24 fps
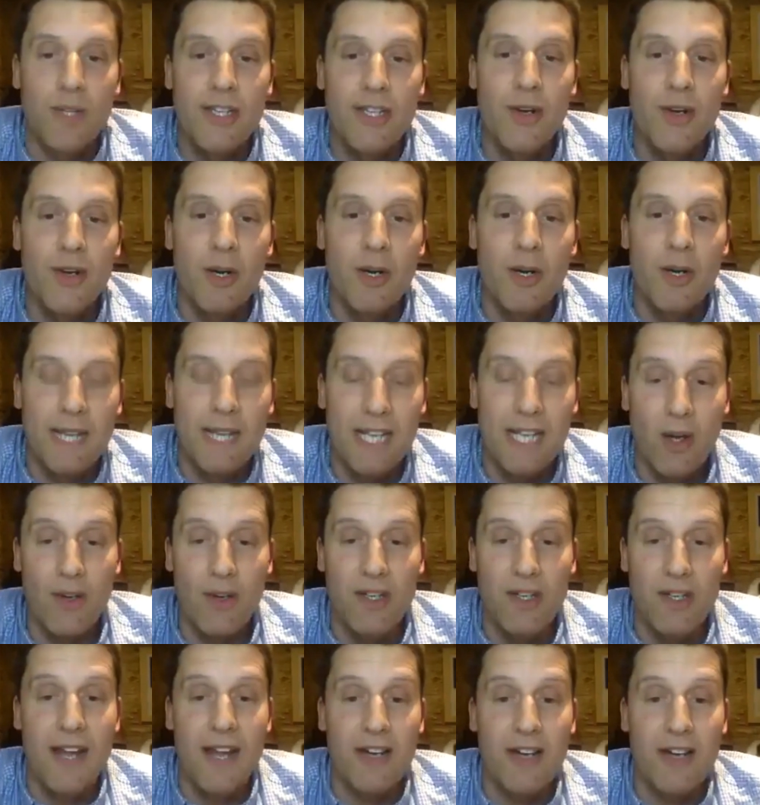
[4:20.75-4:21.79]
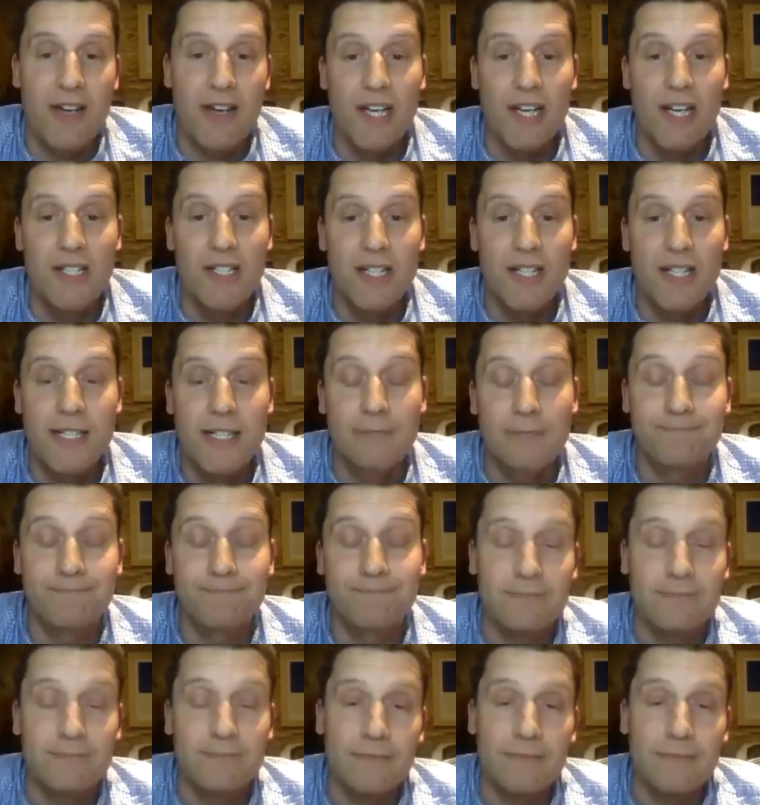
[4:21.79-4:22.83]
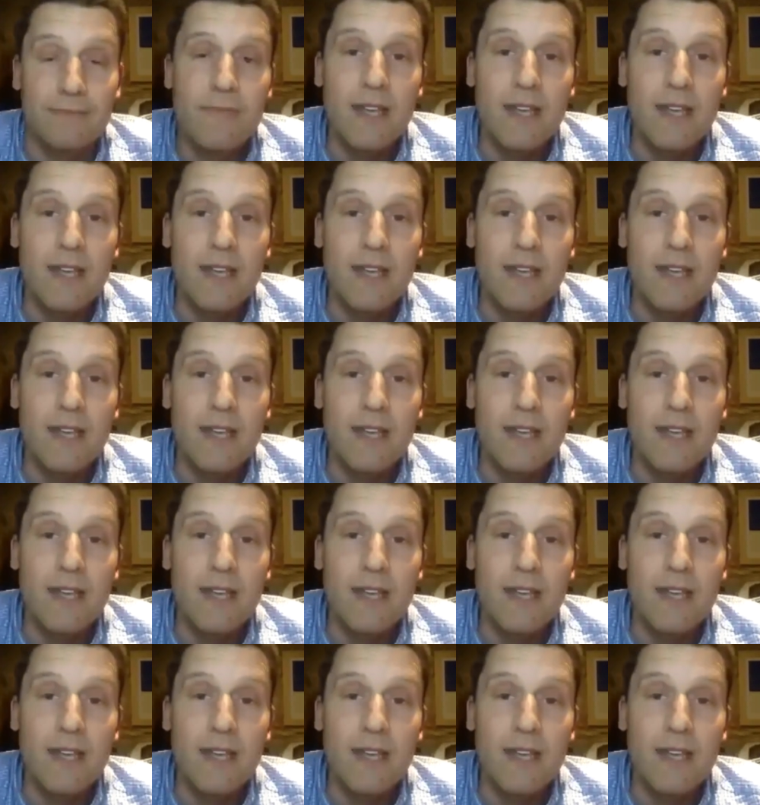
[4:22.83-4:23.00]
called the European College of Veterinary Surgeons,